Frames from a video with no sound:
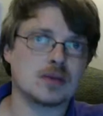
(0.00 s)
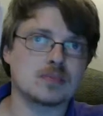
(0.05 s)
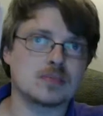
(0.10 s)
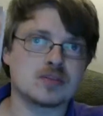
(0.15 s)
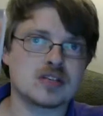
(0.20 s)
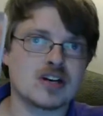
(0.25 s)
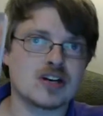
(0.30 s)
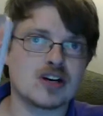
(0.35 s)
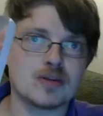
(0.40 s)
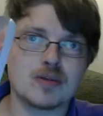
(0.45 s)

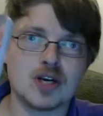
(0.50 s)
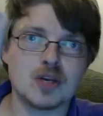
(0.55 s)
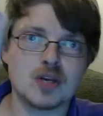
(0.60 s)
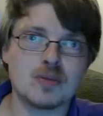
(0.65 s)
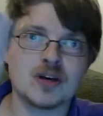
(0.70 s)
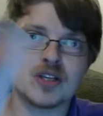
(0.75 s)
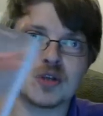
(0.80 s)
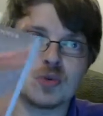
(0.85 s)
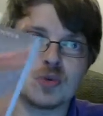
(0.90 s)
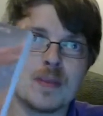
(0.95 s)
ceremony by
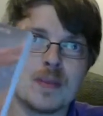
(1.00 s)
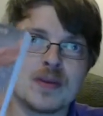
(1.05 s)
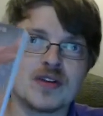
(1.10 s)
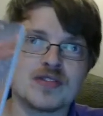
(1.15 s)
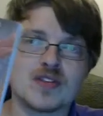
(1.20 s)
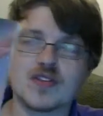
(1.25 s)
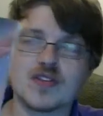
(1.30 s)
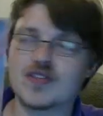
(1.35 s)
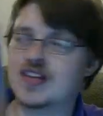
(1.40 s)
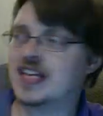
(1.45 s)
the women of
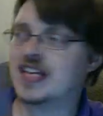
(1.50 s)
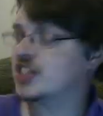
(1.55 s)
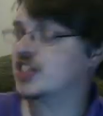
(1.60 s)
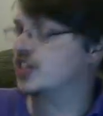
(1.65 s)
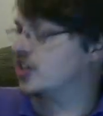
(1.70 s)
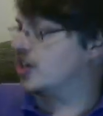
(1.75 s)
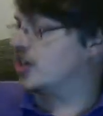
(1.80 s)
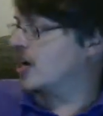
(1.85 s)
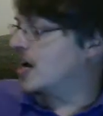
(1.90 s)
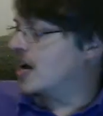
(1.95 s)
the village.
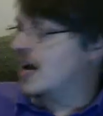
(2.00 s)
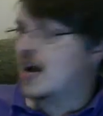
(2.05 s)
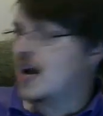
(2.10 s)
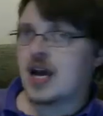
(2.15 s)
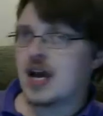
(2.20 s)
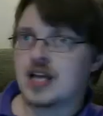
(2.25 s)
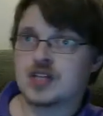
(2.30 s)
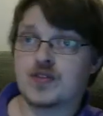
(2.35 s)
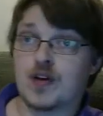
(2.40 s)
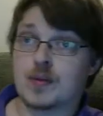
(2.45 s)

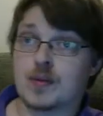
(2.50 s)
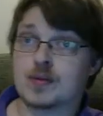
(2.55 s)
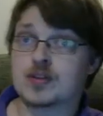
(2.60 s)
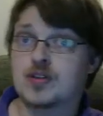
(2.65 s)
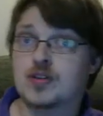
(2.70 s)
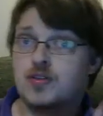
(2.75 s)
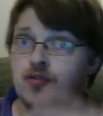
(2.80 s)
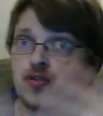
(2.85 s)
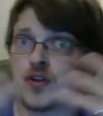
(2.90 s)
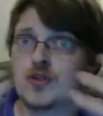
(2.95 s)
It's very much a
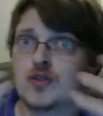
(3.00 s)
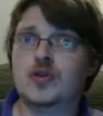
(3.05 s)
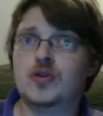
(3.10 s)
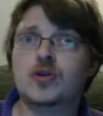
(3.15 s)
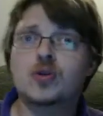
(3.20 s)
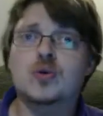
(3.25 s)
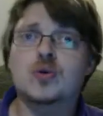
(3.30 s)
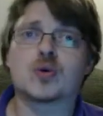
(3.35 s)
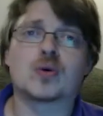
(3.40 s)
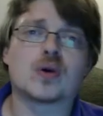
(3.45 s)

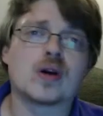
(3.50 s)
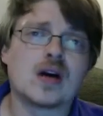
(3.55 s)
folklore